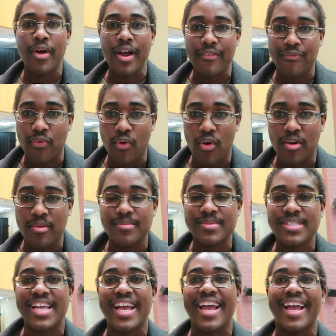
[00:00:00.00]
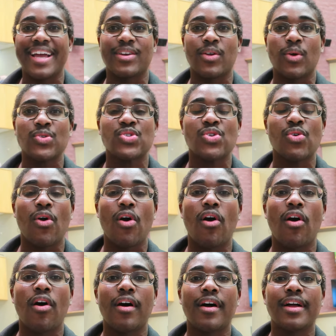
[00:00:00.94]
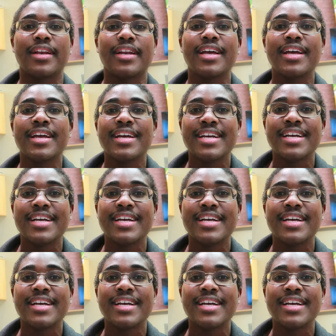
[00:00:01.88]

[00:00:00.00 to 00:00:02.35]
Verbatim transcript: platforms and also on